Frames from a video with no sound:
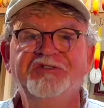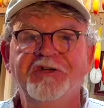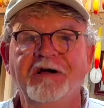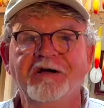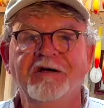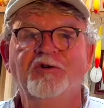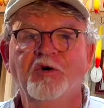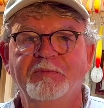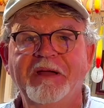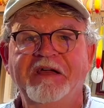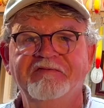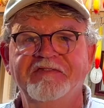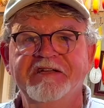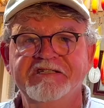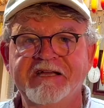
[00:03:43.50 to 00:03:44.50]
hardcore
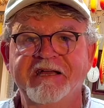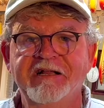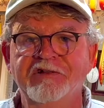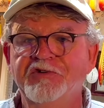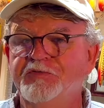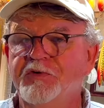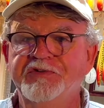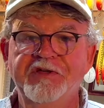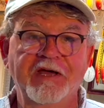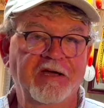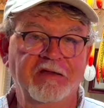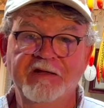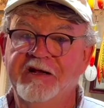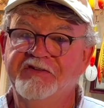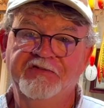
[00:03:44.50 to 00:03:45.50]
panfish anglers will tell you
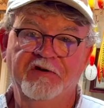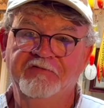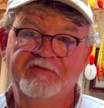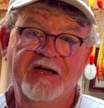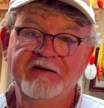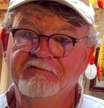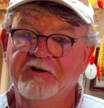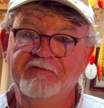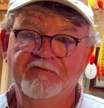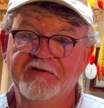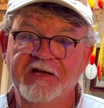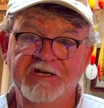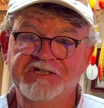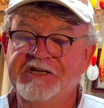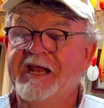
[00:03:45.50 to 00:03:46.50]
that it's their favorite
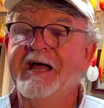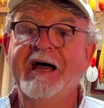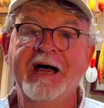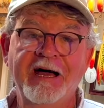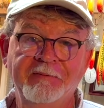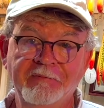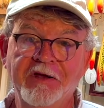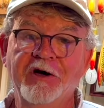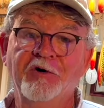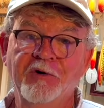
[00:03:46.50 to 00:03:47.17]
fish, and I'm no